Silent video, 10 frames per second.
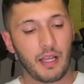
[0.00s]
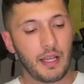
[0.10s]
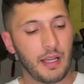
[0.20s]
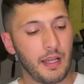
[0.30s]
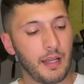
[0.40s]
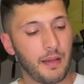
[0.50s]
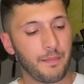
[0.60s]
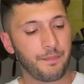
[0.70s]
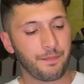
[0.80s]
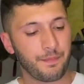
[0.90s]

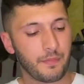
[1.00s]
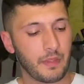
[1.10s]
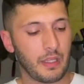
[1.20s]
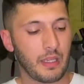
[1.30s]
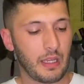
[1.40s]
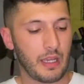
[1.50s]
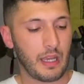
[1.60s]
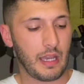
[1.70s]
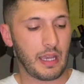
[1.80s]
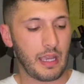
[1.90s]
um,
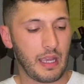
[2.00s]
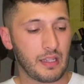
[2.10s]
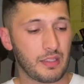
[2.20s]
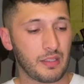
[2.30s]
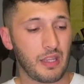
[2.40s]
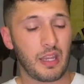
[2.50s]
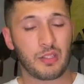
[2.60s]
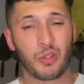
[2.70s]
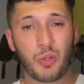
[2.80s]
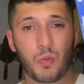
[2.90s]
and it's a
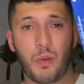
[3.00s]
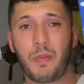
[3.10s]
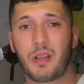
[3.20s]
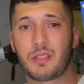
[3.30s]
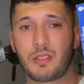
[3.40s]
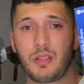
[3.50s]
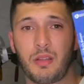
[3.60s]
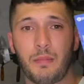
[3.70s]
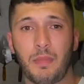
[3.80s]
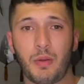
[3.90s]
good robust
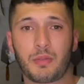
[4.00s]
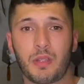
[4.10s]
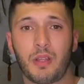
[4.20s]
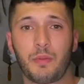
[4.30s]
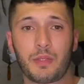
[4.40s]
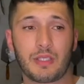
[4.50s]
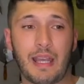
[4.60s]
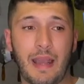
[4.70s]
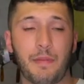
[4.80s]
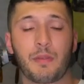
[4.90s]
bolster which is
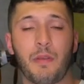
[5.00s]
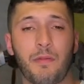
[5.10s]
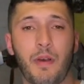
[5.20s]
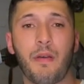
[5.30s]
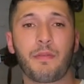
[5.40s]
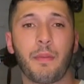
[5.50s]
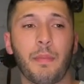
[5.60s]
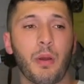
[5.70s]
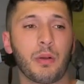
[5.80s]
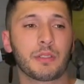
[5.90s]
absolutely fine for your
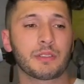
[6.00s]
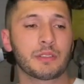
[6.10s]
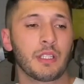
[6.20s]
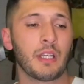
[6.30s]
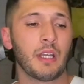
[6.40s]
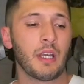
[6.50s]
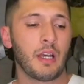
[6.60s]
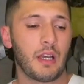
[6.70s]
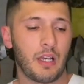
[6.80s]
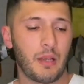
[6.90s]
blocks.
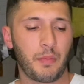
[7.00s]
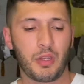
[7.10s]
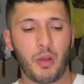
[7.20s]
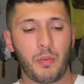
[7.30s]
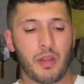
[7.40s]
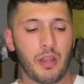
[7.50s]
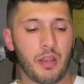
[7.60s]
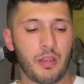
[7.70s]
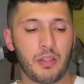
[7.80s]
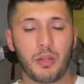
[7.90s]
Um, you don't want to
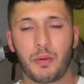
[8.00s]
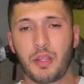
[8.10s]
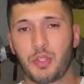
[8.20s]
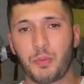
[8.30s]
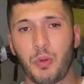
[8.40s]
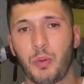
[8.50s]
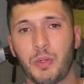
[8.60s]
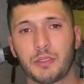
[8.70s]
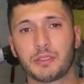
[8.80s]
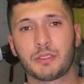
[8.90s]
you don't want to get the smaller
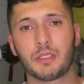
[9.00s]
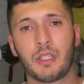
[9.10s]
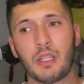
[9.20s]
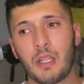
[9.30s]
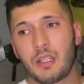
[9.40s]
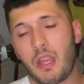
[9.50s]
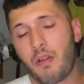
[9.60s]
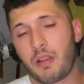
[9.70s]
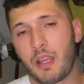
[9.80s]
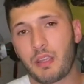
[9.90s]
ones. They're
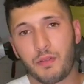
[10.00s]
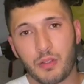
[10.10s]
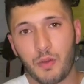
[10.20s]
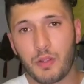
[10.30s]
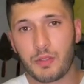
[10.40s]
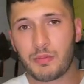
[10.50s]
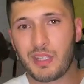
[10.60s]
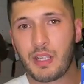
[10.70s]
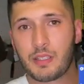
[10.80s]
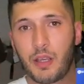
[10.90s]
okay if you're doing some
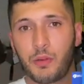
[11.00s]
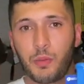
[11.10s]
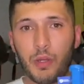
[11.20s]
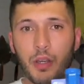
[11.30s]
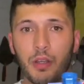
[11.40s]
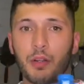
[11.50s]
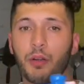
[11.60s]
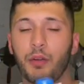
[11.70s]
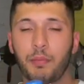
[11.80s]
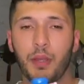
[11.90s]
detailed work or
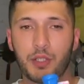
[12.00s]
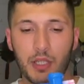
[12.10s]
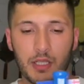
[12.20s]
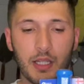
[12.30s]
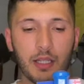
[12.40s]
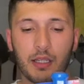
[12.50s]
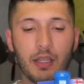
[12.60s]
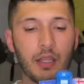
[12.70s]
a bit of chiseling,